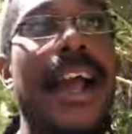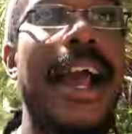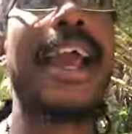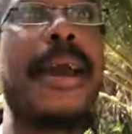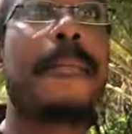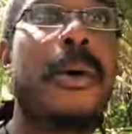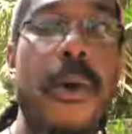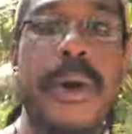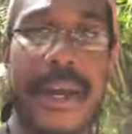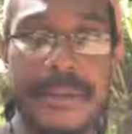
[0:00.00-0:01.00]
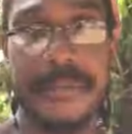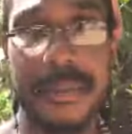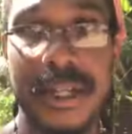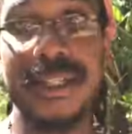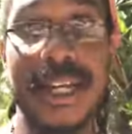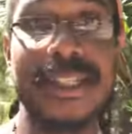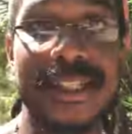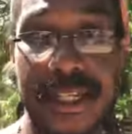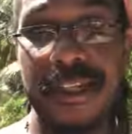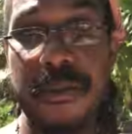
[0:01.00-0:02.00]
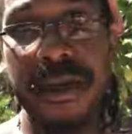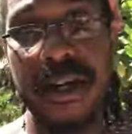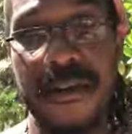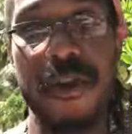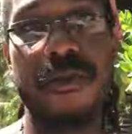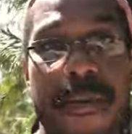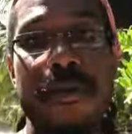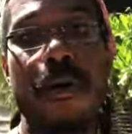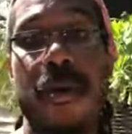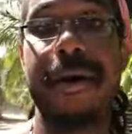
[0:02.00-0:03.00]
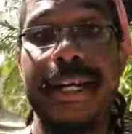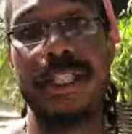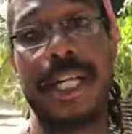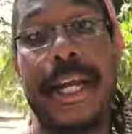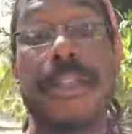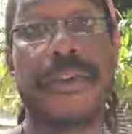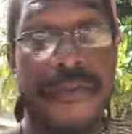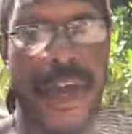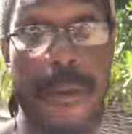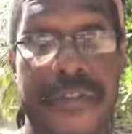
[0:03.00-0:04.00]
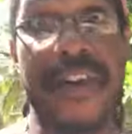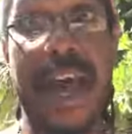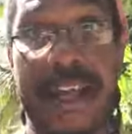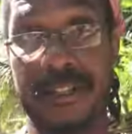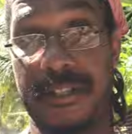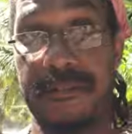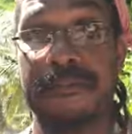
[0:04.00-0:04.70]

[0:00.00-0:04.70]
And boy, does the sentiment of the crypto market change very fast.